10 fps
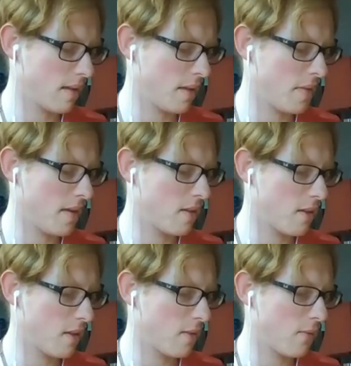I think it's
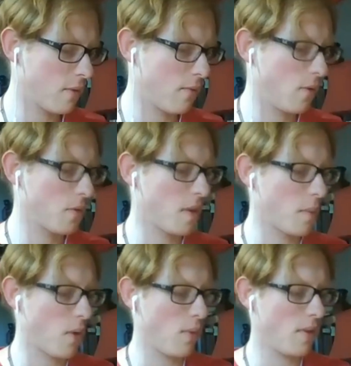for the first time I
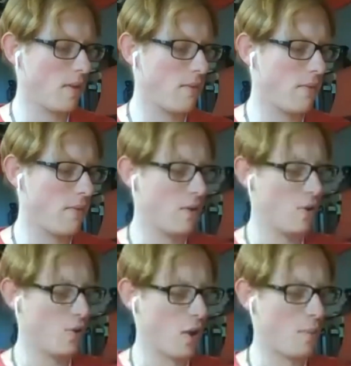really felt on
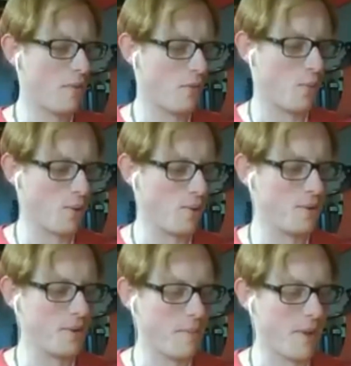top of the world
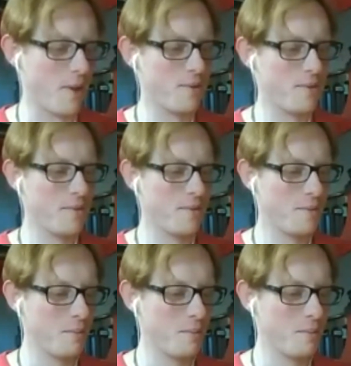about
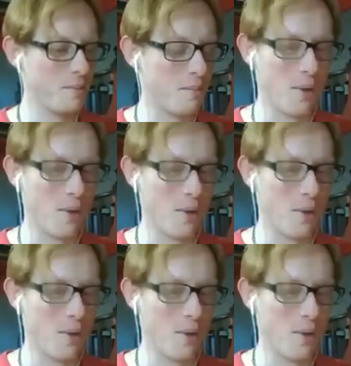my work.